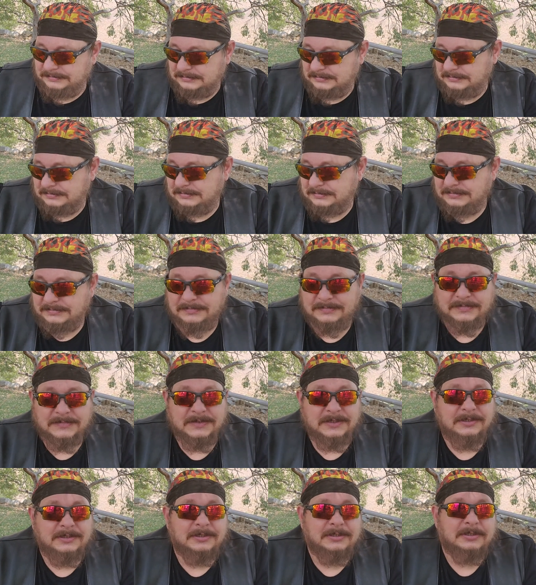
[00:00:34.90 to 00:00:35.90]

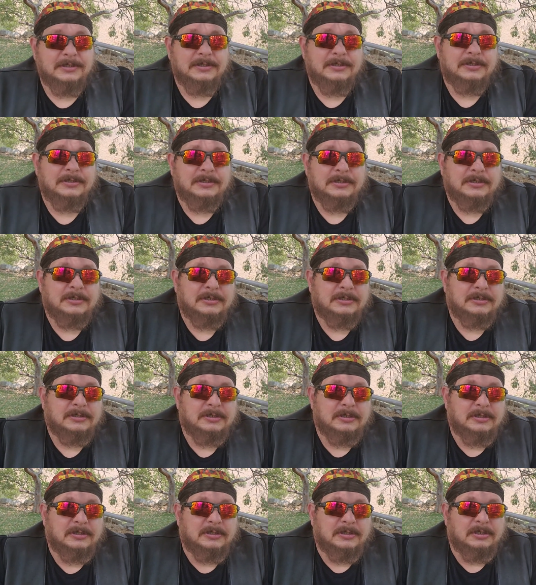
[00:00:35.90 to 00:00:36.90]

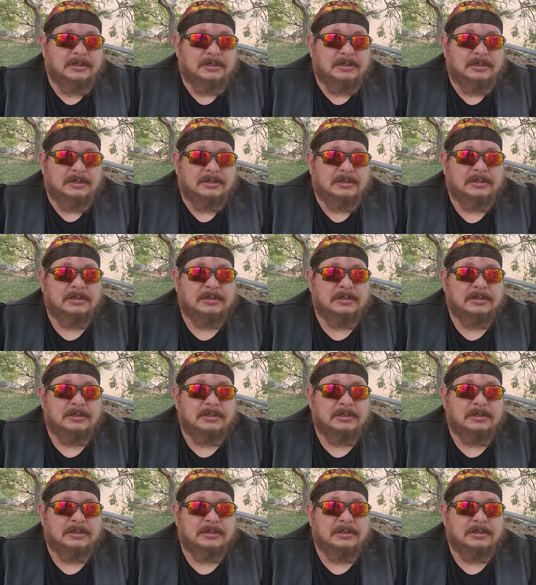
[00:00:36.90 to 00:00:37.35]
(no one is talking)